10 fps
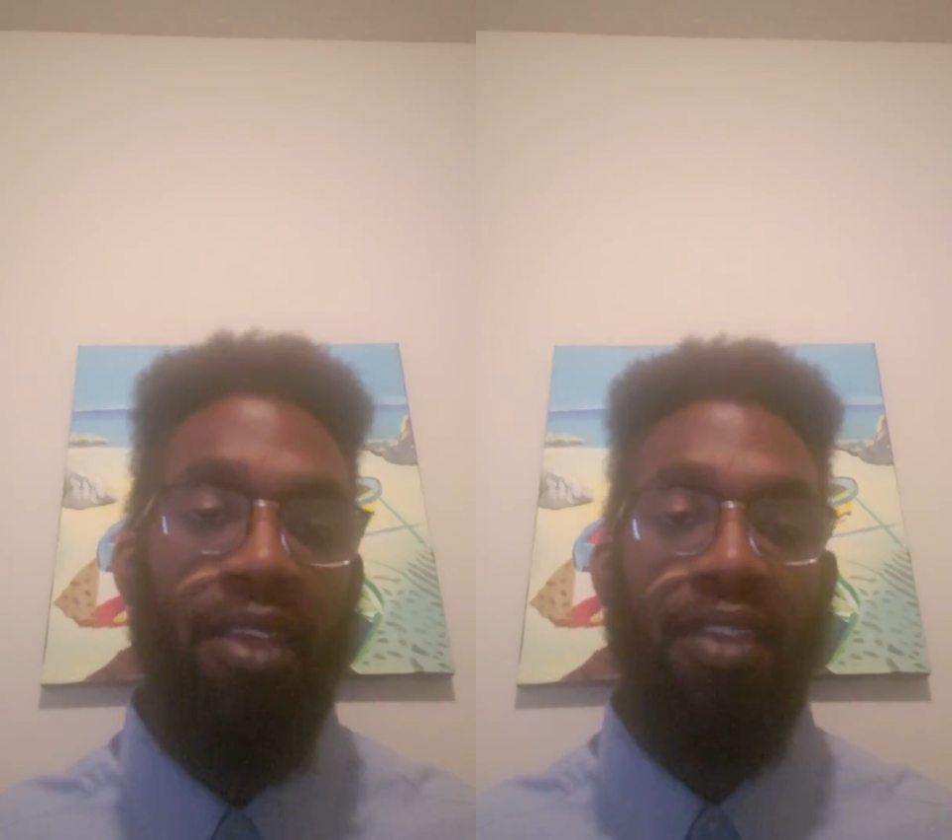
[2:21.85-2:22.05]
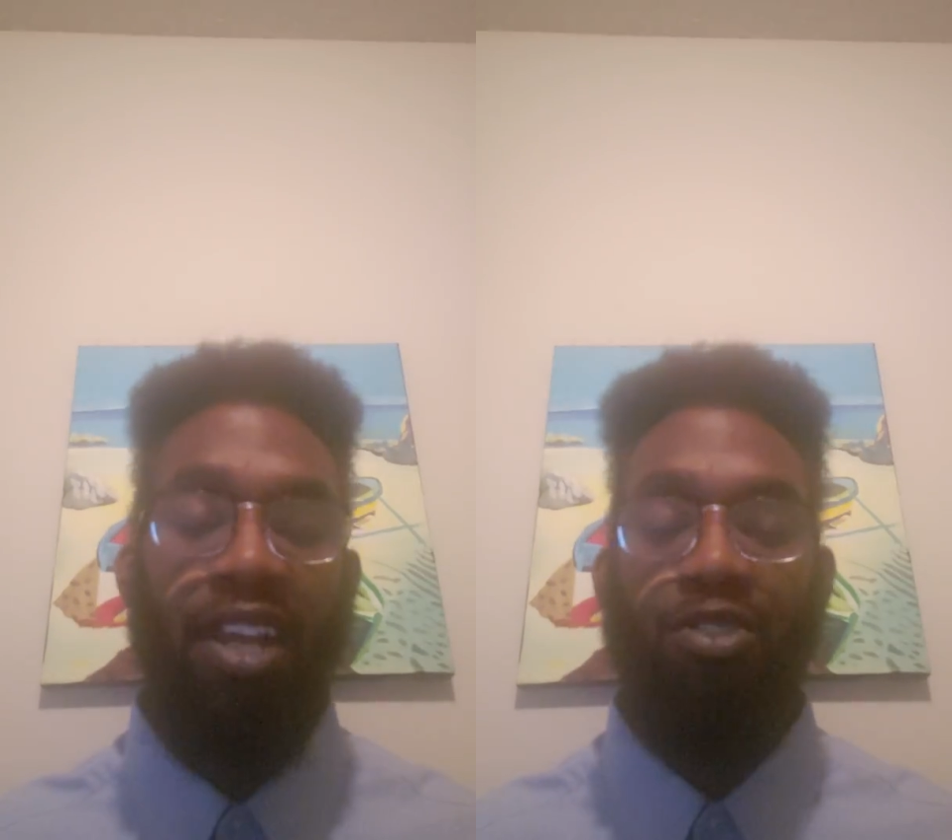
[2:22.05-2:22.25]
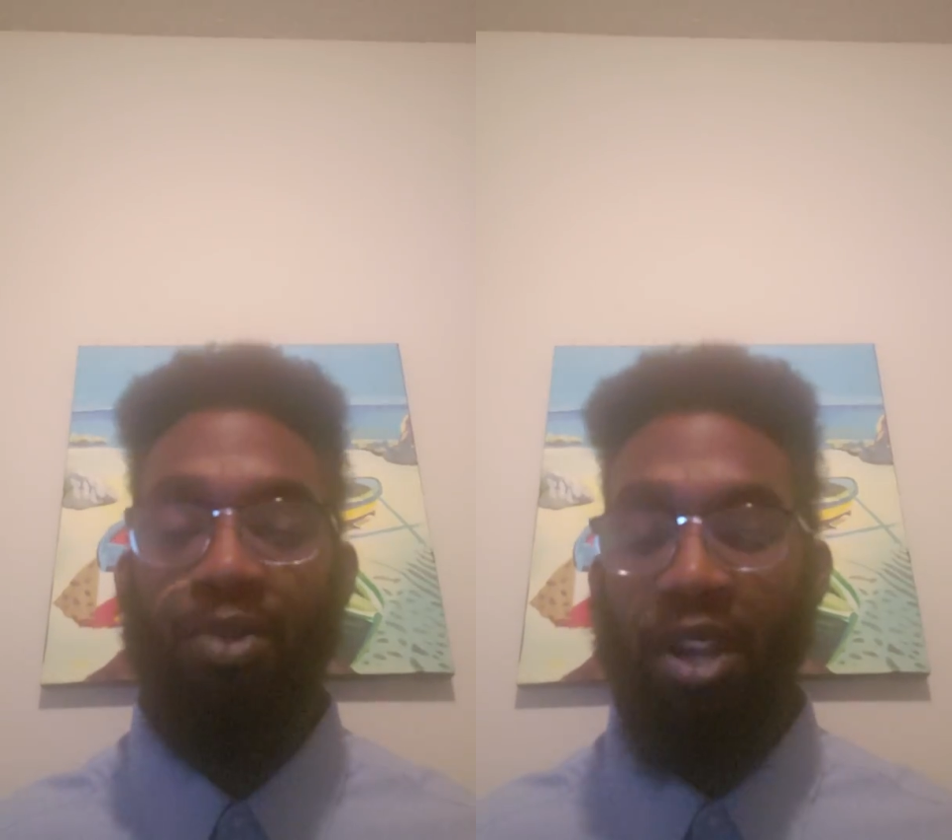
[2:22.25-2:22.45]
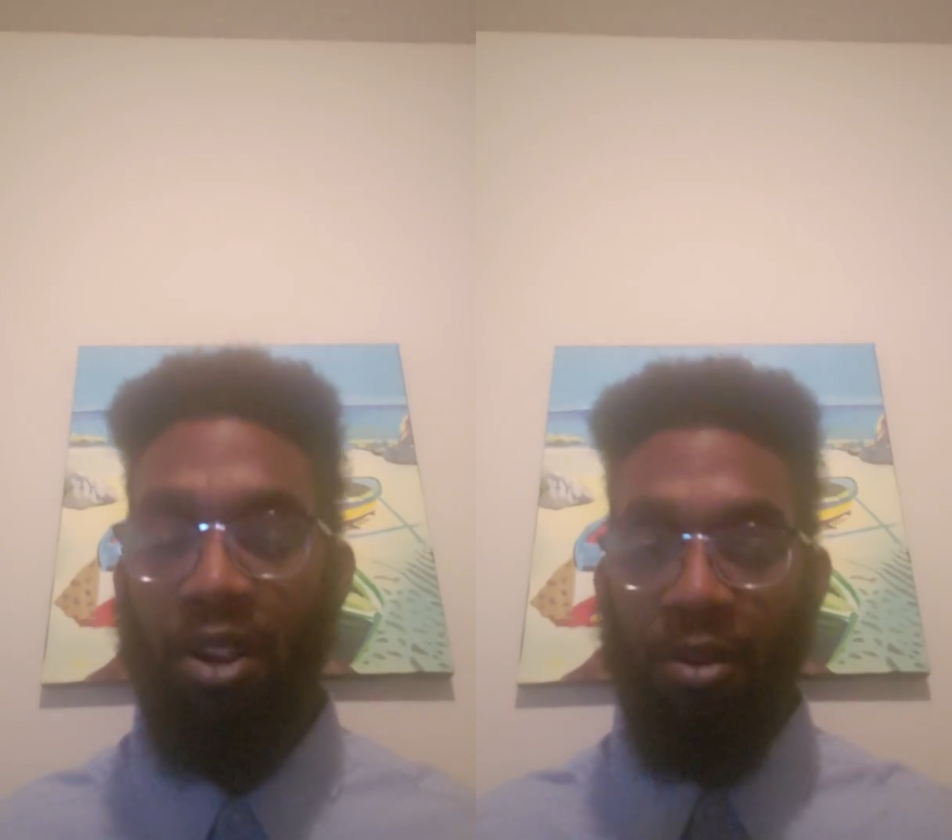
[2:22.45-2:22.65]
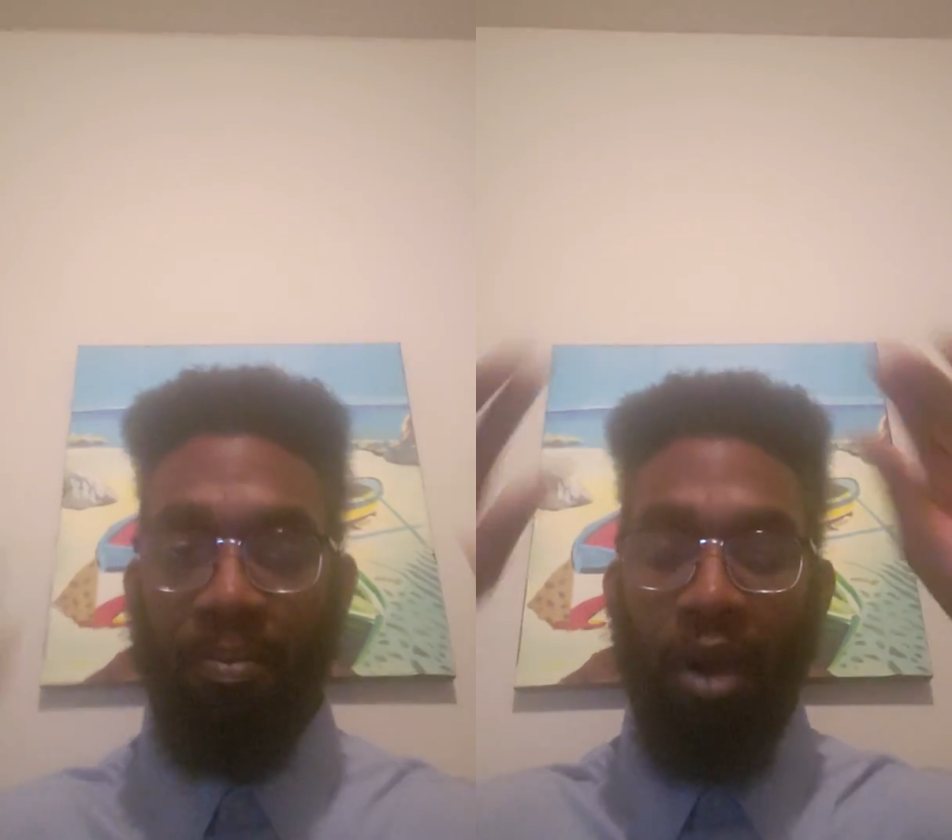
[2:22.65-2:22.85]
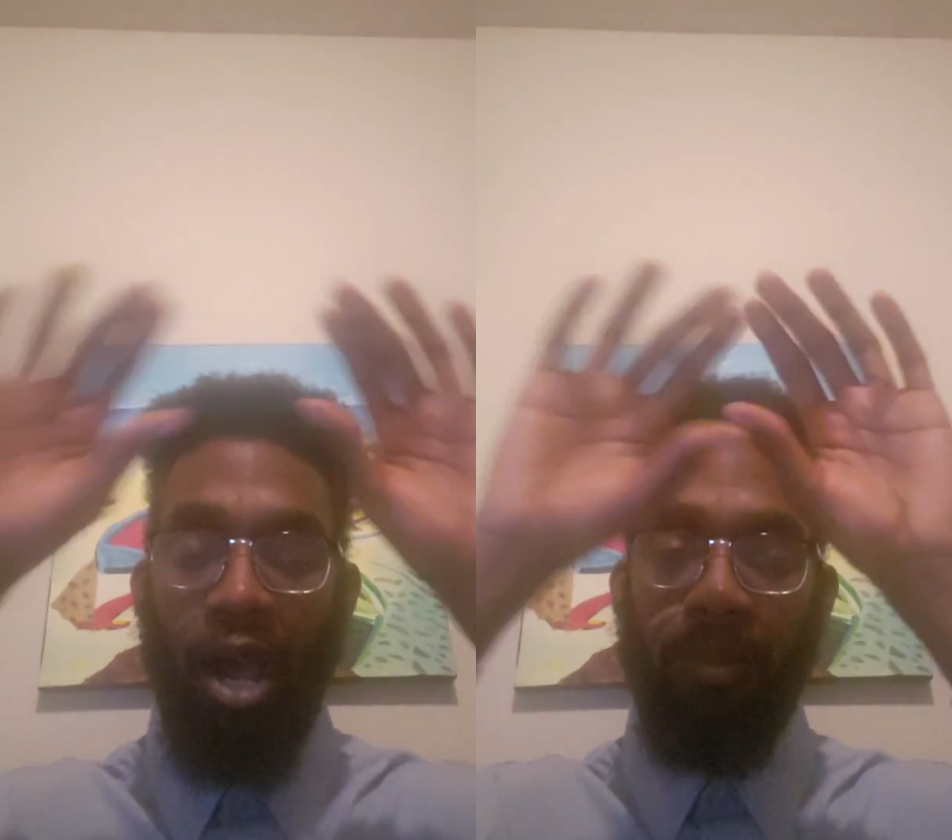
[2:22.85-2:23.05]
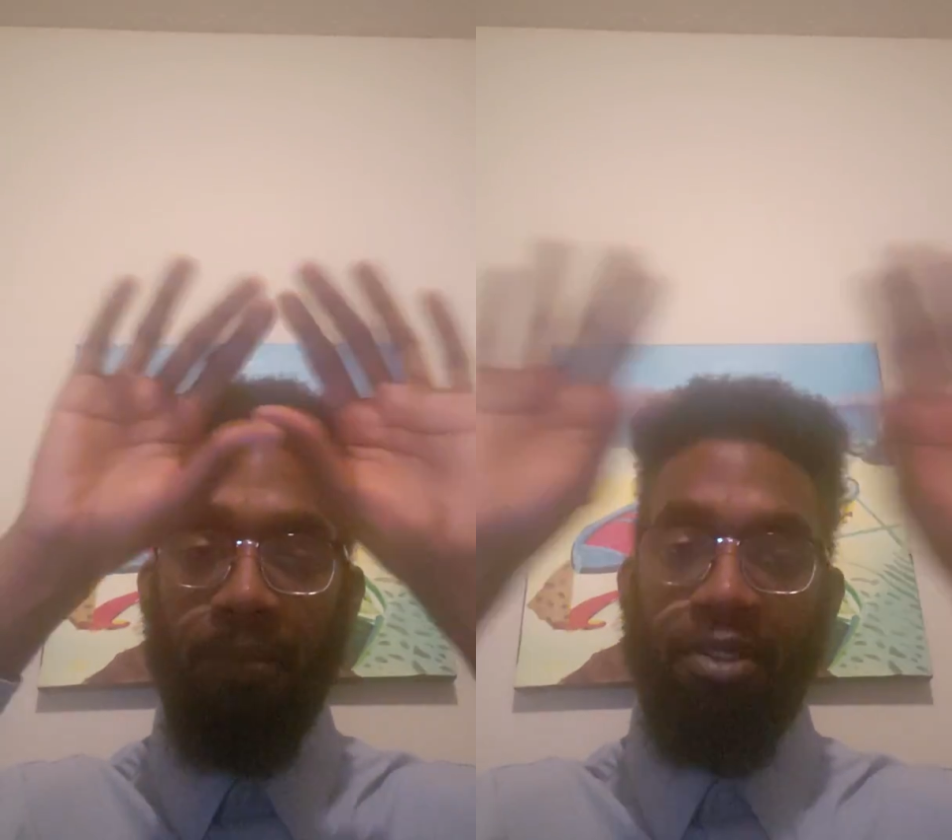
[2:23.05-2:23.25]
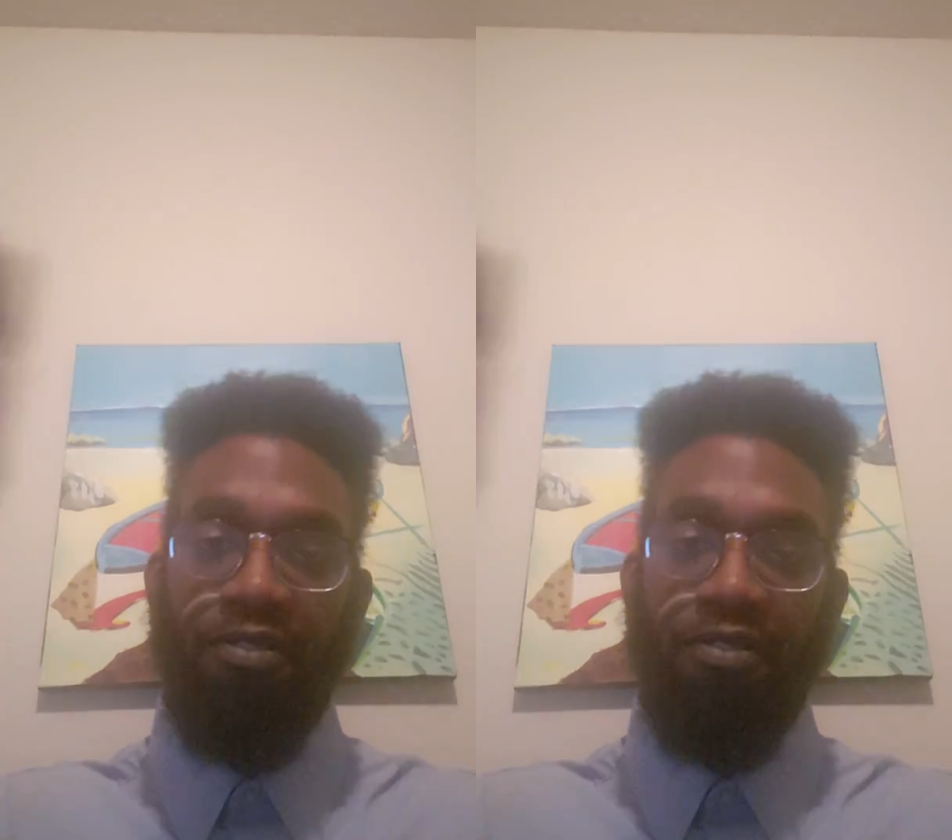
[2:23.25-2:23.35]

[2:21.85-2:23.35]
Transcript: and that's where it'll pop up